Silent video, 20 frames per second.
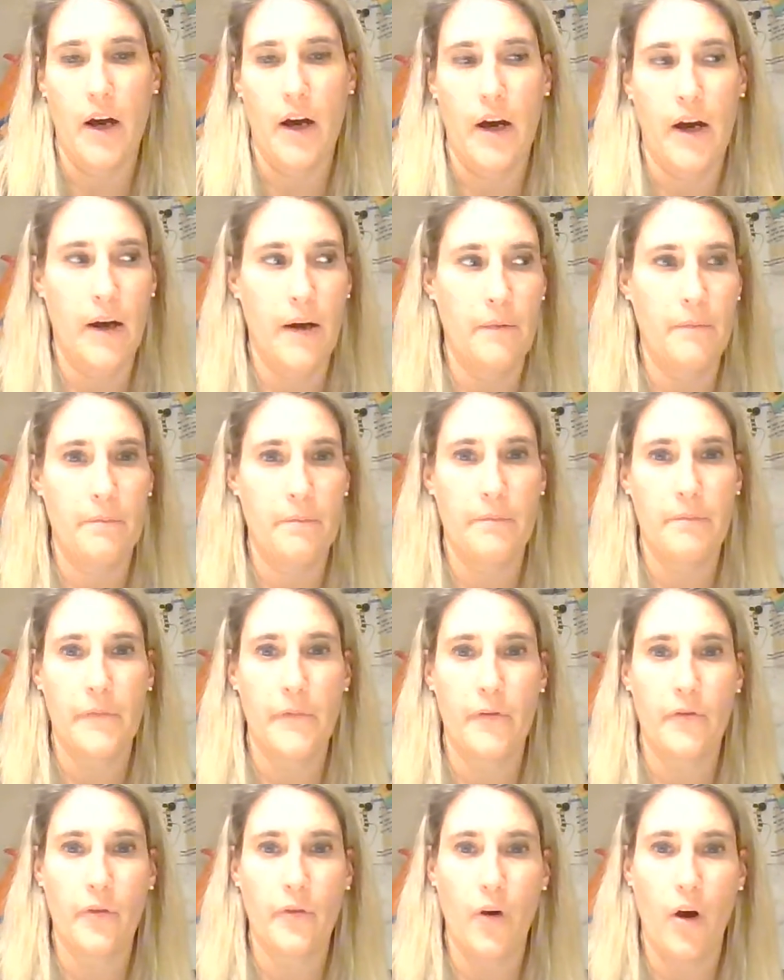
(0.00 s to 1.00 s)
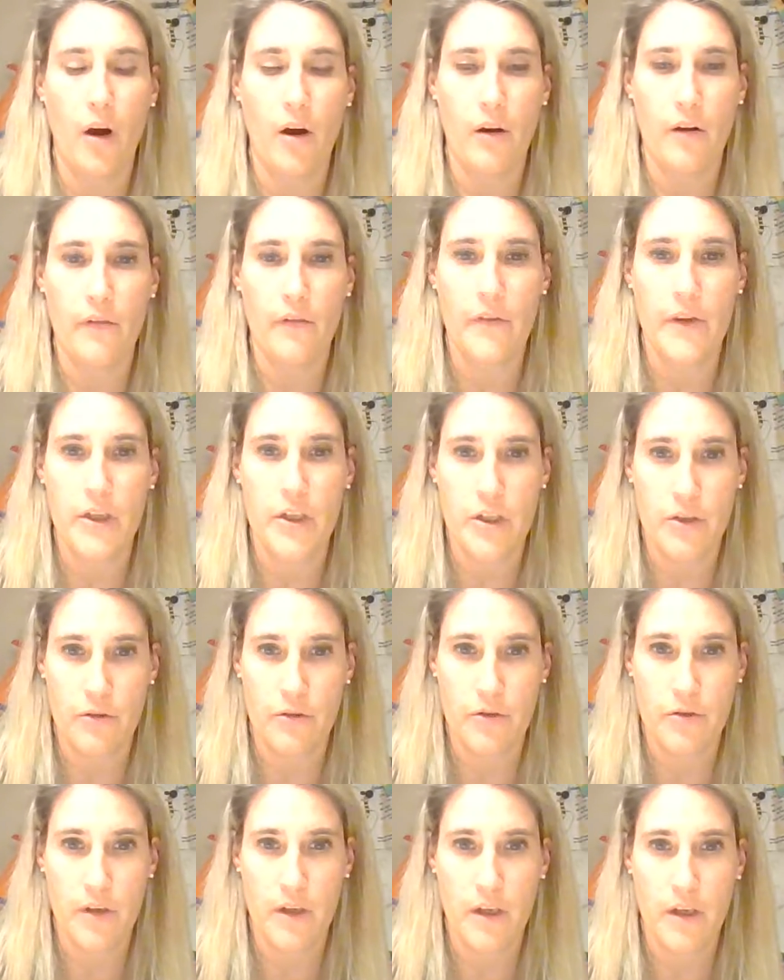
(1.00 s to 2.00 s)
um, for all of the
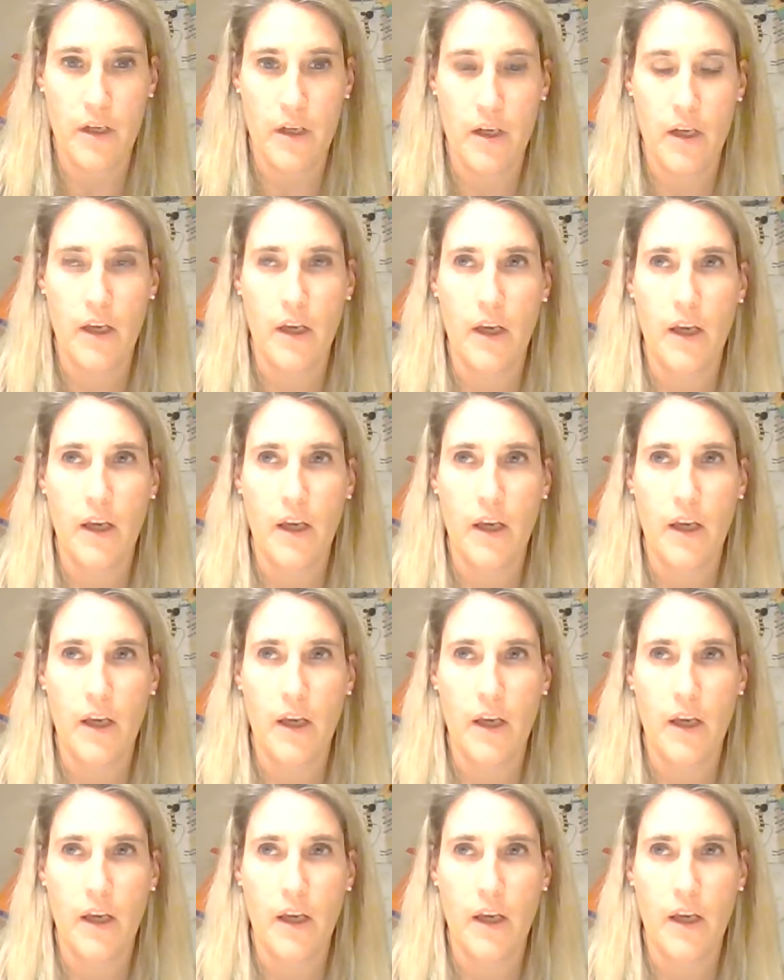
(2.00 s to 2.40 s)
children.